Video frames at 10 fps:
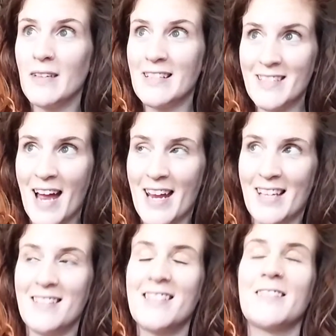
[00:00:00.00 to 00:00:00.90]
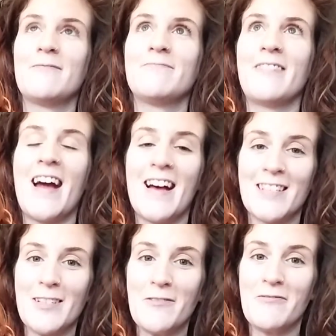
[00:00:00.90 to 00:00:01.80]
in science
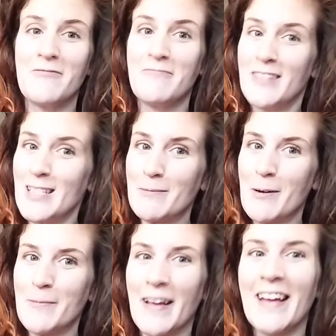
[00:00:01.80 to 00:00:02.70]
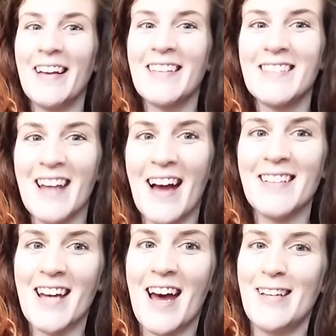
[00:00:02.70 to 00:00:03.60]
as of this moment, is
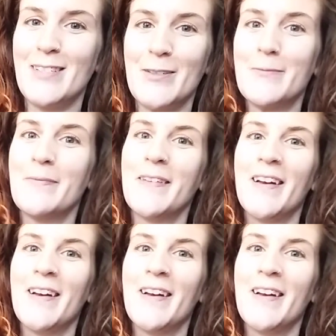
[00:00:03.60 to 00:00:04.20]
not tied to